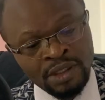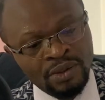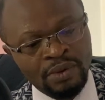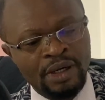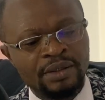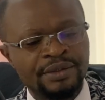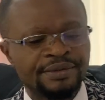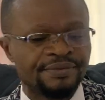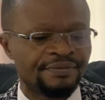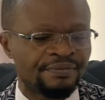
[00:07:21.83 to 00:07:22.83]
Well,
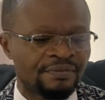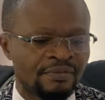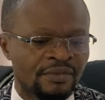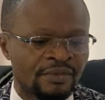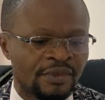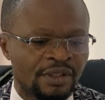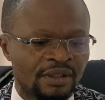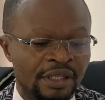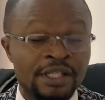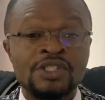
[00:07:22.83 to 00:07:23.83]

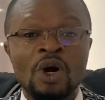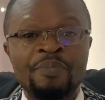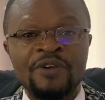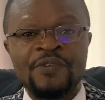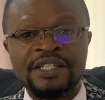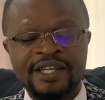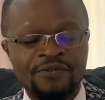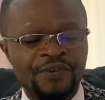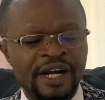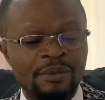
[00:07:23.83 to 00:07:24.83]
it is your breakfast, dear friend.